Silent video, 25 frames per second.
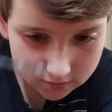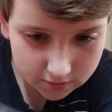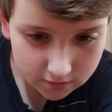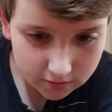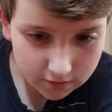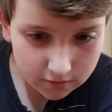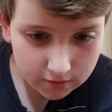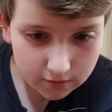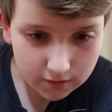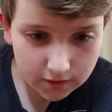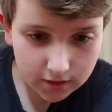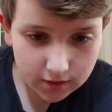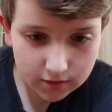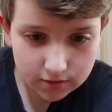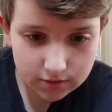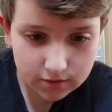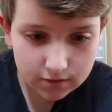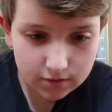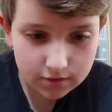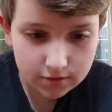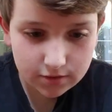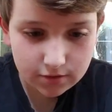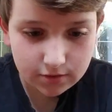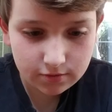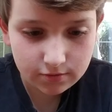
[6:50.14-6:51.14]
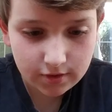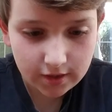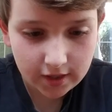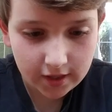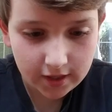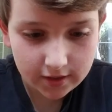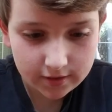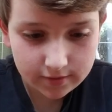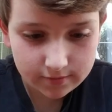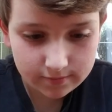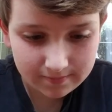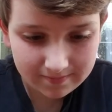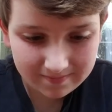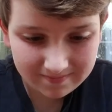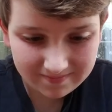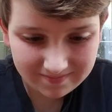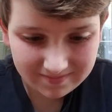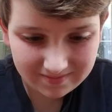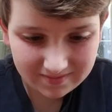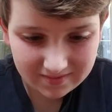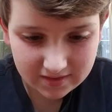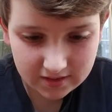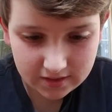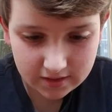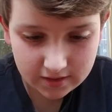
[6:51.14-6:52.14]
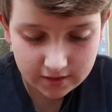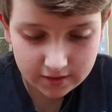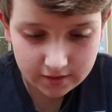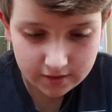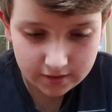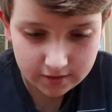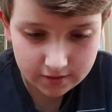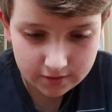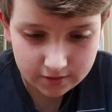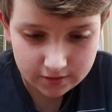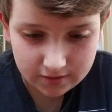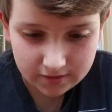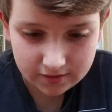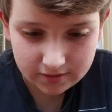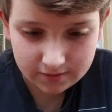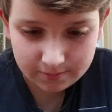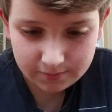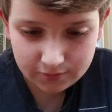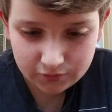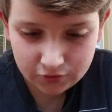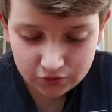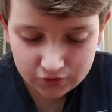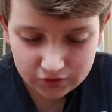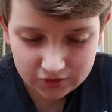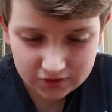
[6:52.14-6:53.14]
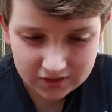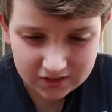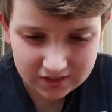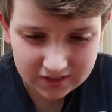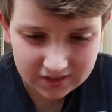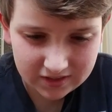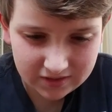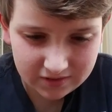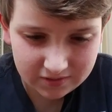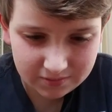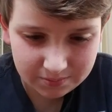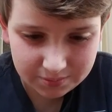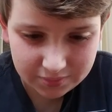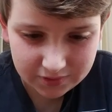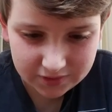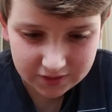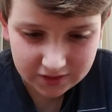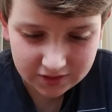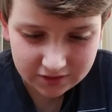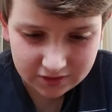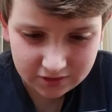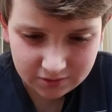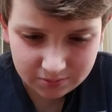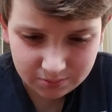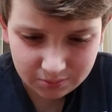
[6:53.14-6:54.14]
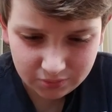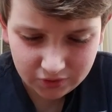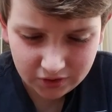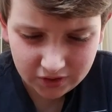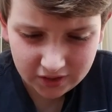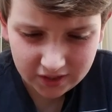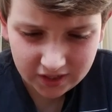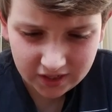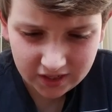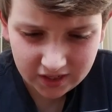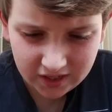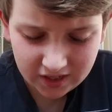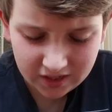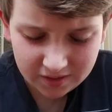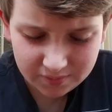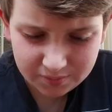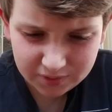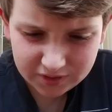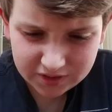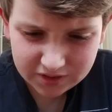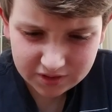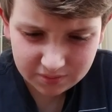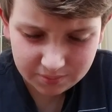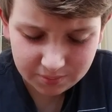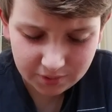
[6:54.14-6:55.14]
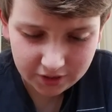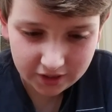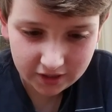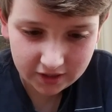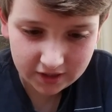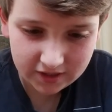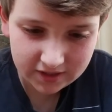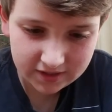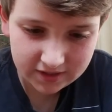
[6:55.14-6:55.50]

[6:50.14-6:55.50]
So let's do that. Blows out. Please don't break. Please don't break.